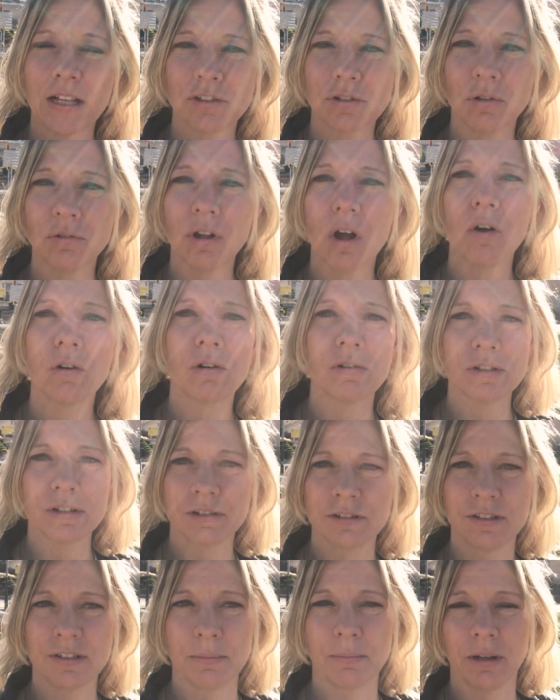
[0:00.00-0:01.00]
So logos
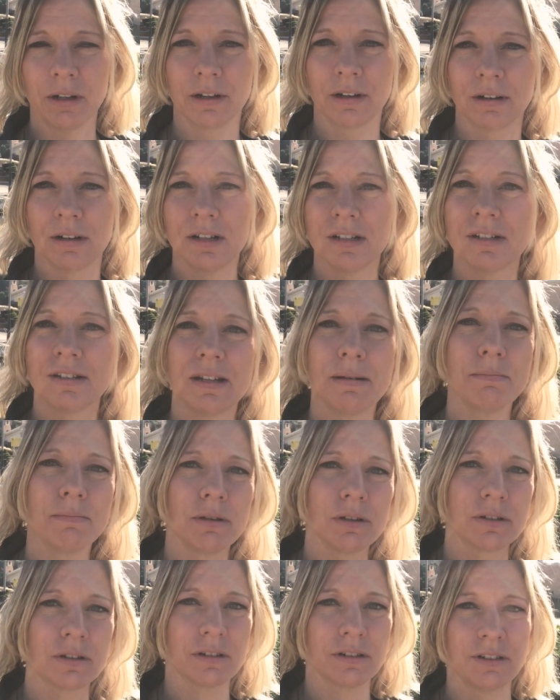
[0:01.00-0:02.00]
are similar.
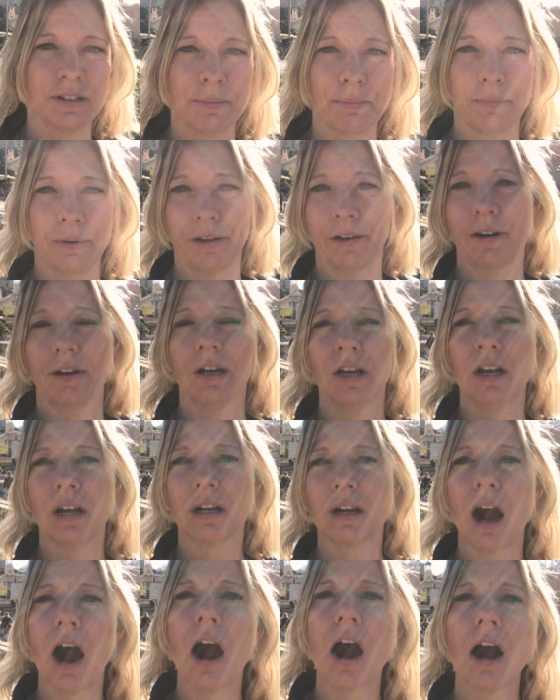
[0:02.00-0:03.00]
Symbols are similar.
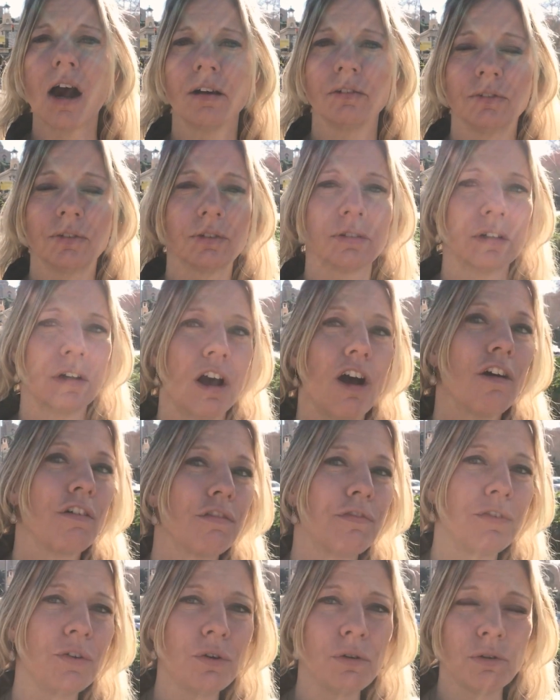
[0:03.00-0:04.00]
Cars,
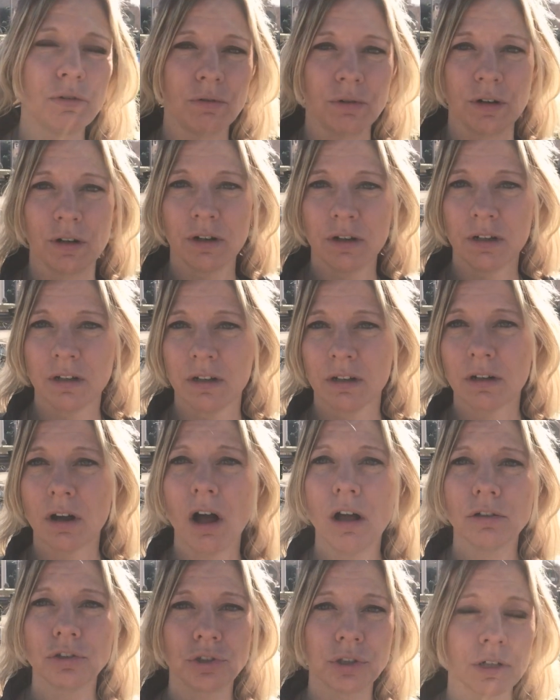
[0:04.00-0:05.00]
food,
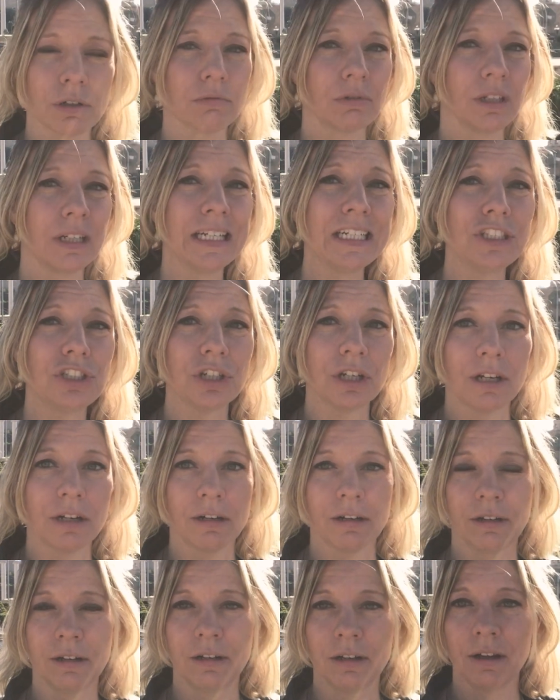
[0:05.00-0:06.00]
culture, religion,
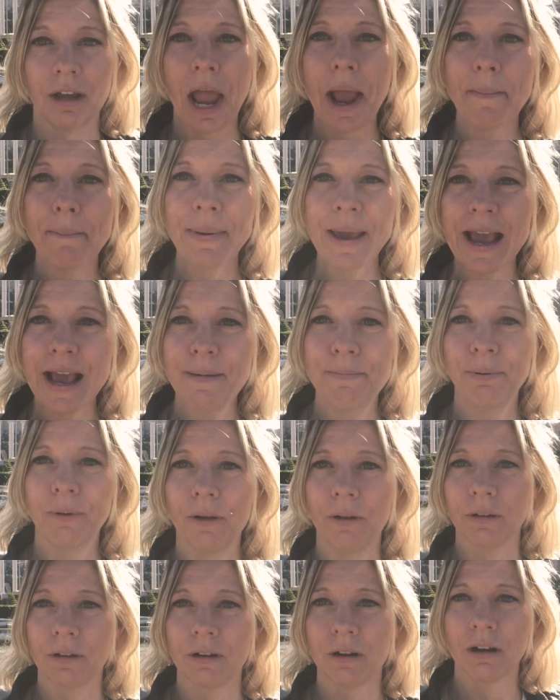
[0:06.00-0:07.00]
and
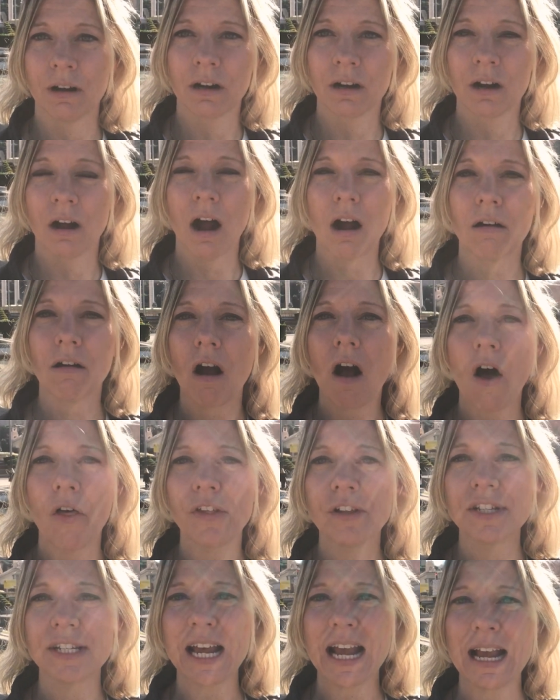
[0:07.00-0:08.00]
people are all
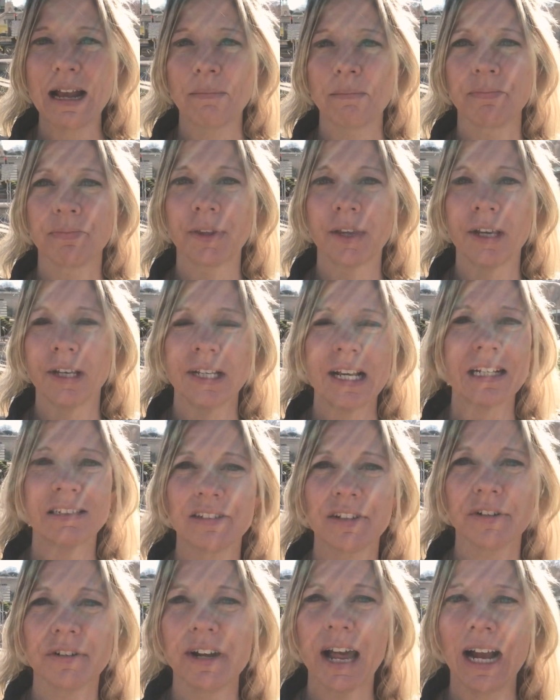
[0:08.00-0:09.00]
the same.
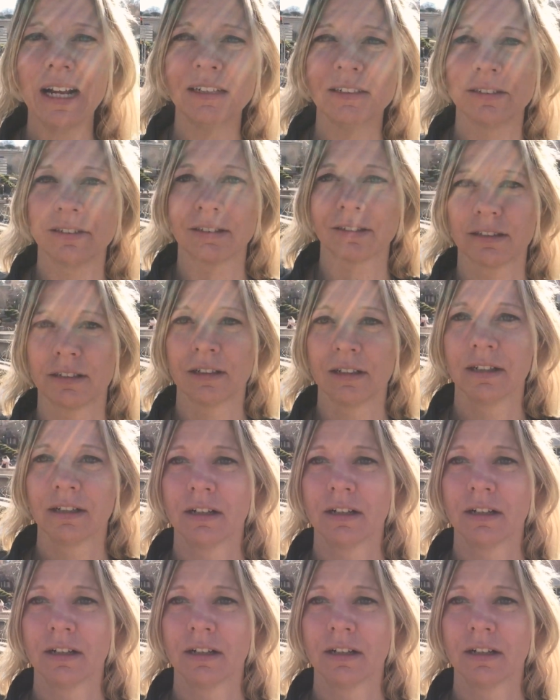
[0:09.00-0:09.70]
Yes, they're nice.